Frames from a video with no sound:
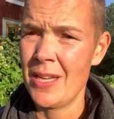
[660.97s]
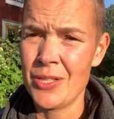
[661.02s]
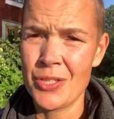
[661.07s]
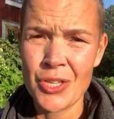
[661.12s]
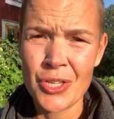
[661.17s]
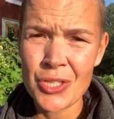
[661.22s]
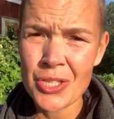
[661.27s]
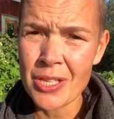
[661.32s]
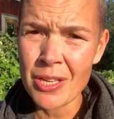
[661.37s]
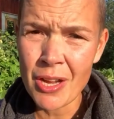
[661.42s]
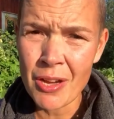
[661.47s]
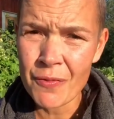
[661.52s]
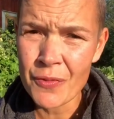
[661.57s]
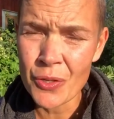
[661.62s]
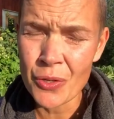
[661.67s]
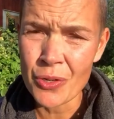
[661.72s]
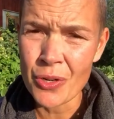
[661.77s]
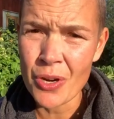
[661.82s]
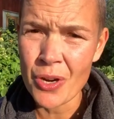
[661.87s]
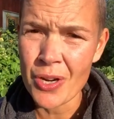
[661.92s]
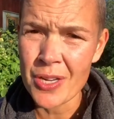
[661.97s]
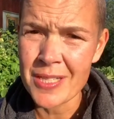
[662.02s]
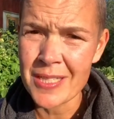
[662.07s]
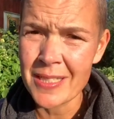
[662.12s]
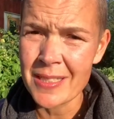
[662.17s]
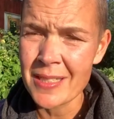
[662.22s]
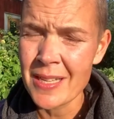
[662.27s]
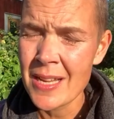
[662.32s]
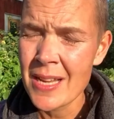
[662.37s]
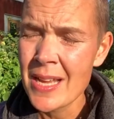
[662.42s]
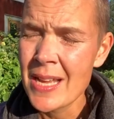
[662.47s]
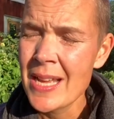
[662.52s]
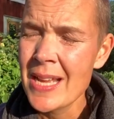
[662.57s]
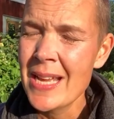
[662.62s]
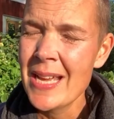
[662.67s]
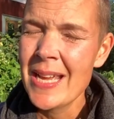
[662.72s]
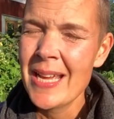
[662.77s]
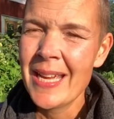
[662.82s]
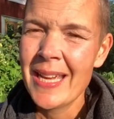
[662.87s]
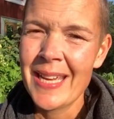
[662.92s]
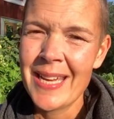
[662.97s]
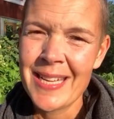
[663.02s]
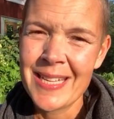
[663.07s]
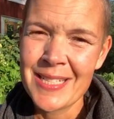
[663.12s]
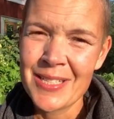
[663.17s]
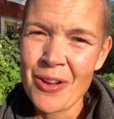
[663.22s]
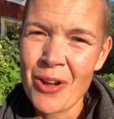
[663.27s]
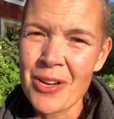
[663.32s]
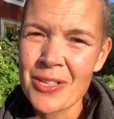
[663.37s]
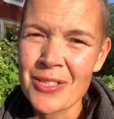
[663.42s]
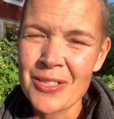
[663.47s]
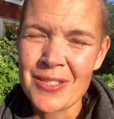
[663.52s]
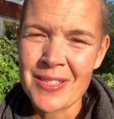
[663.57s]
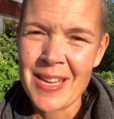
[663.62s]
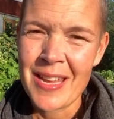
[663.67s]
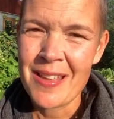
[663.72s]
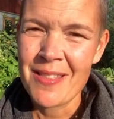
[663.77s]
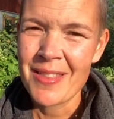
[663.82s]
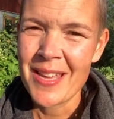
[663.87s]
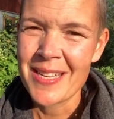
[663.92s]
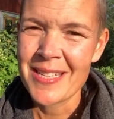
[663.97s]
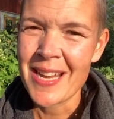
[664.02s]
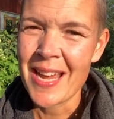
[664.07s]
just love your garden. And also saying that